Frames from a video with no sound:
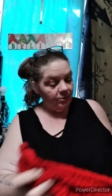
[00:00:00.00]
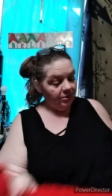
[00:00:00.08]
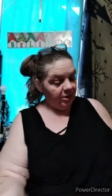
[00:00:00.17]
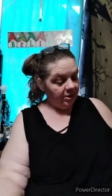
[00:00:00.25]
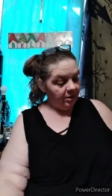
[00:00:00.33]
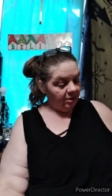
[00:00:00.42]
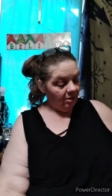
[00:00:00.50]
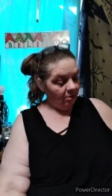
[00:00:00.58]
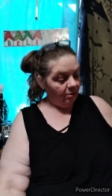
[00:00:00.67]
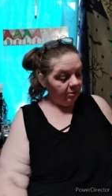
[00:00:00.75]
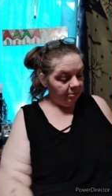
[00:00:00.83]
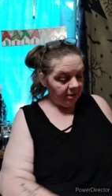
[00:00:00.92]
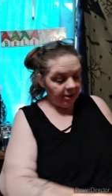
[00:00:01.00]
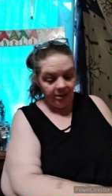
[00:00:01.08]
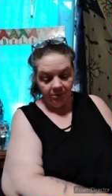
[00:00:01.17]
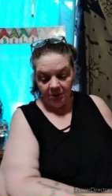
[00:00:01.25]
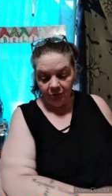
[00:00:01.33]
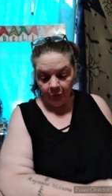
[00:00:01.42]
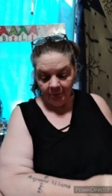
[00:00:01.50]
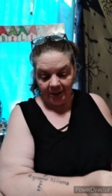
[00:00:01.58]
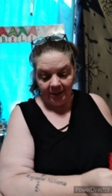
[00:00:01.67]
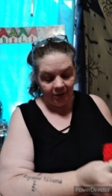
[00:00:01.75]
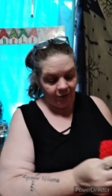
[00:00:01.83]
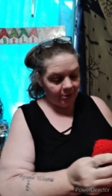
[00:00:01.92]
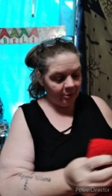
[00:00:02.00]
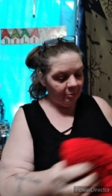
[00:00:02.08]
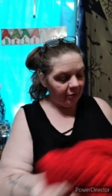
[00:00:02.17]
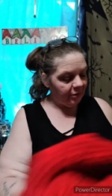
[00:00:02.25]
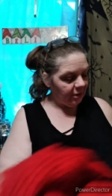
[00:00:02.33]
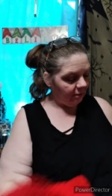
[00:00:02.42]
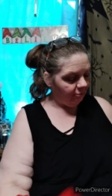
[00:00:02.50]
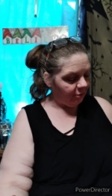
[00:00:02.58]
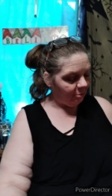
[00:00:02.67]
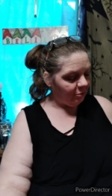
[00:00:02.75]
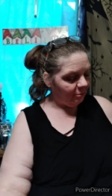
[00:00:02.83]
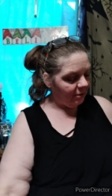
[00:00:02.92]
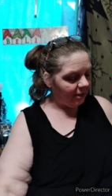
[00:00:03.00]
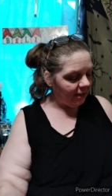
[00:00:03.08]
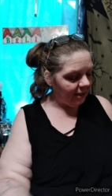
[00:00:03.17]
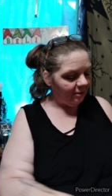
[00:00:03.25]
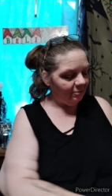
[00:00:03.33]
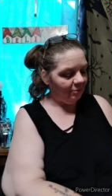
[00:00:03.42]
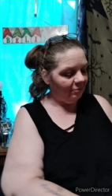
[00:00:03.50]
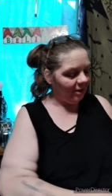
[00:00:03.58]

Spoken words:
Ooh, this is an old one. This was for my sister's birthday in February and I never